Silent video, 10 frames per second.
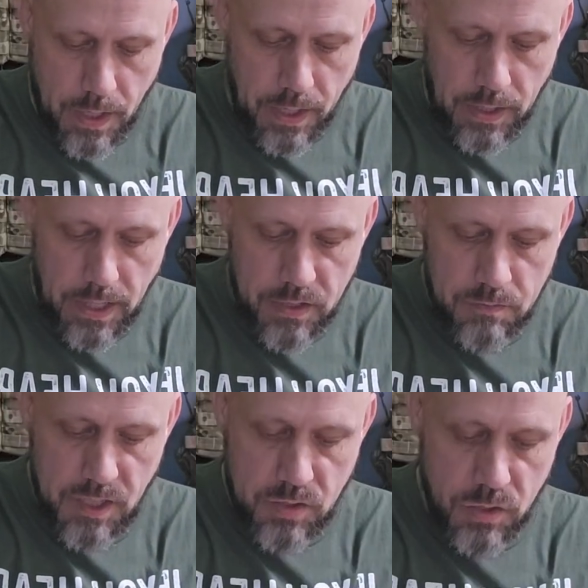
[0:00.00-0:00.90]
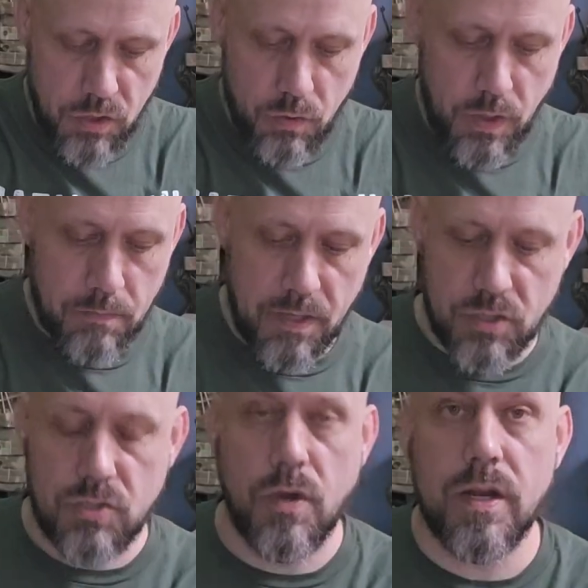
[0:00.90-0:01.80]
It allows me to do
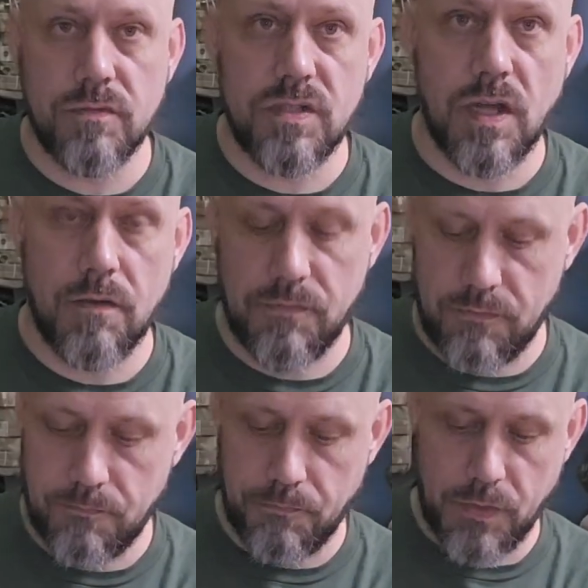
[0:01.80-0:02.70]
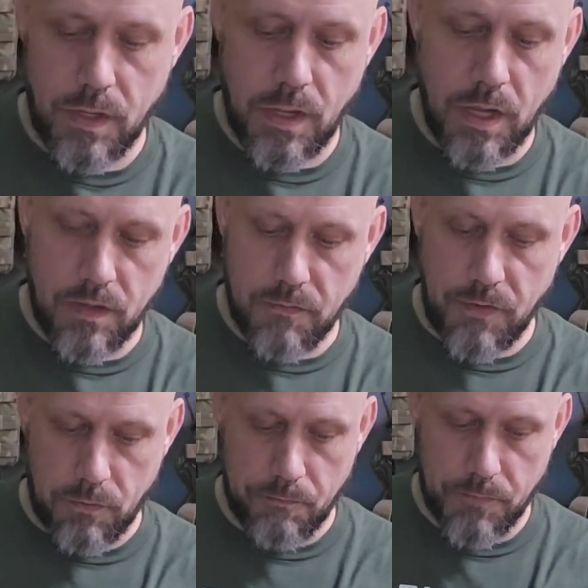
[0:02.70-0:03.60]
administrative stuff in the
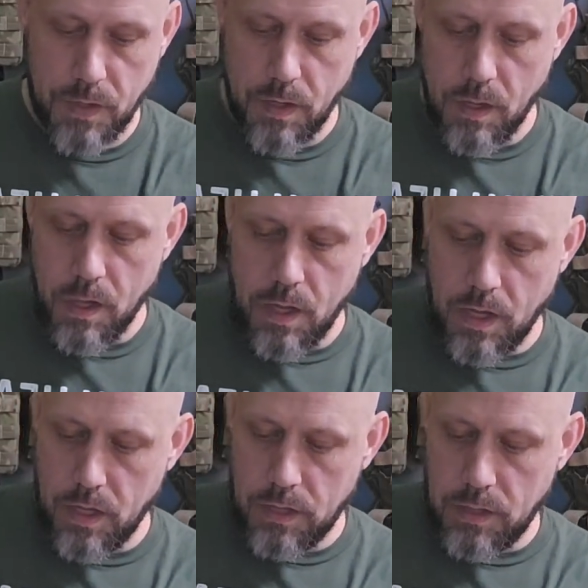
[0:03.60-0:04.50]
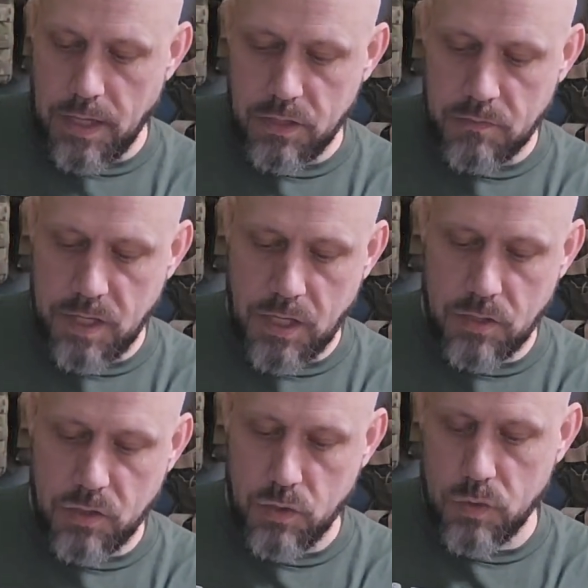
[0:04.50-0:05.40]
field. It allows me
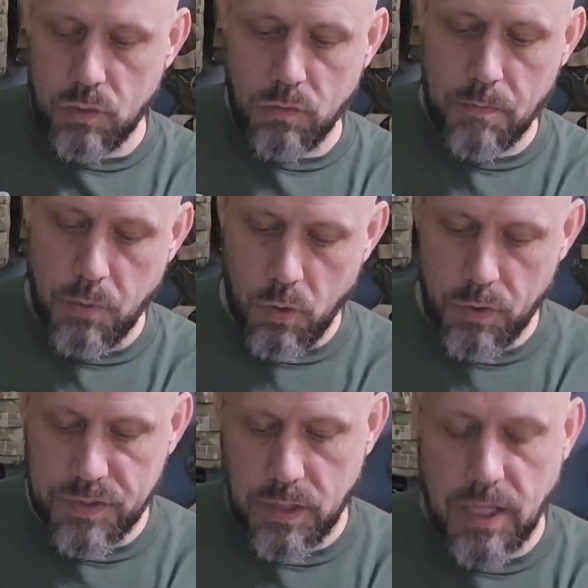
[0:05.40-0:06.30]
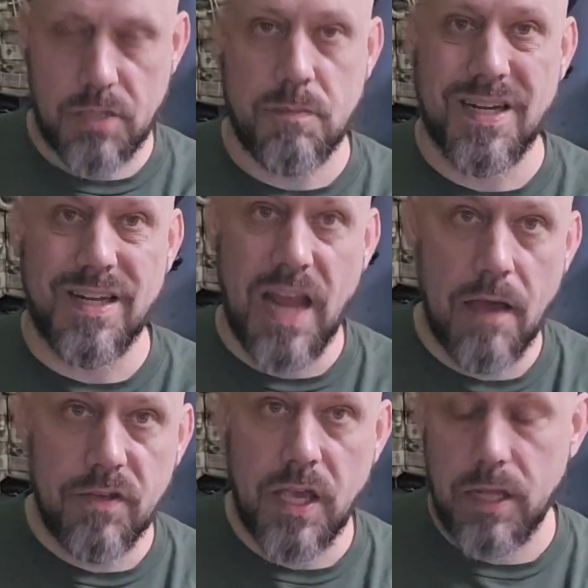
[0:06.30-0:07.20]
to do reports. It allows me to
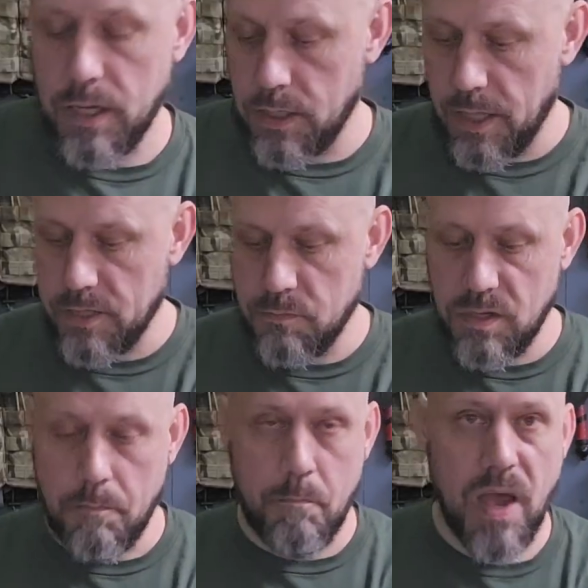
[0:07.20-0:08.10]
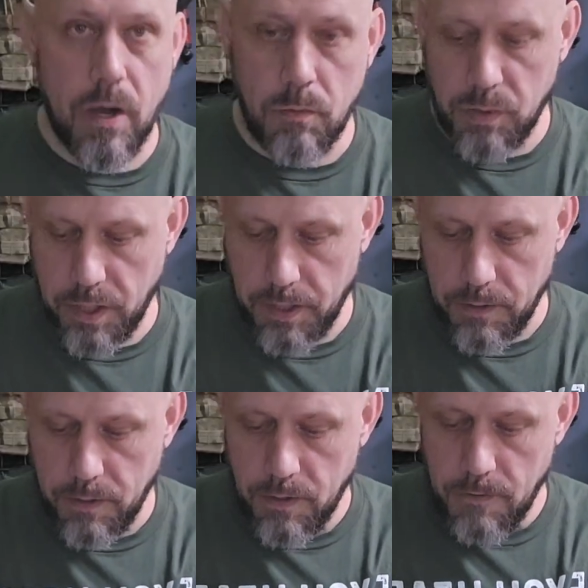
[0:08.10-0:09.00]
navigate. It allows me to battle plan.
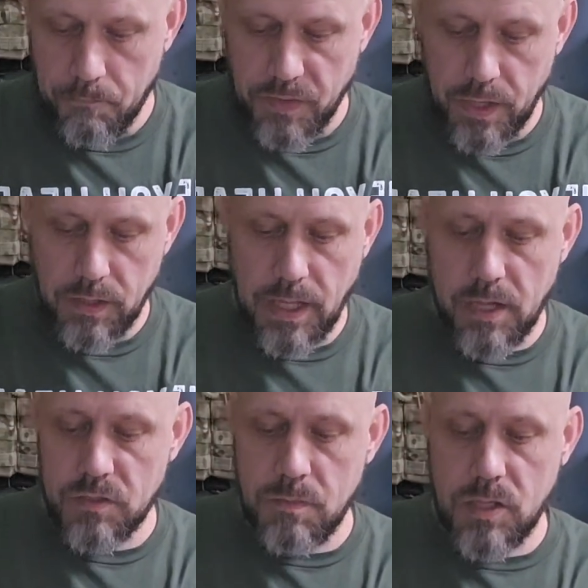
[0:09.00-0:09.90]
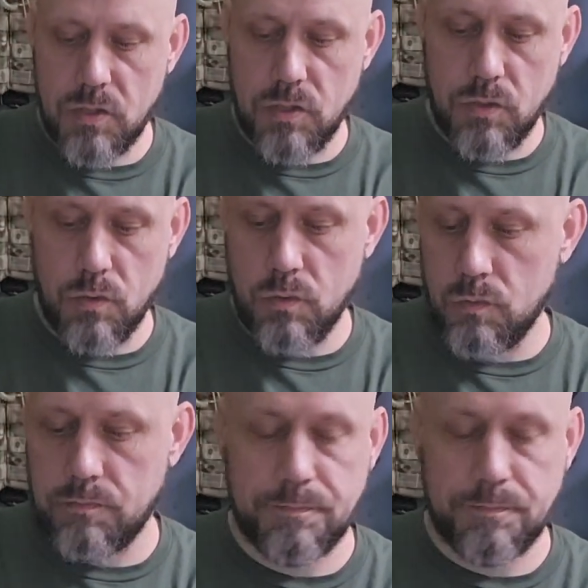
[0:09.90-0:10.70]
It allows me to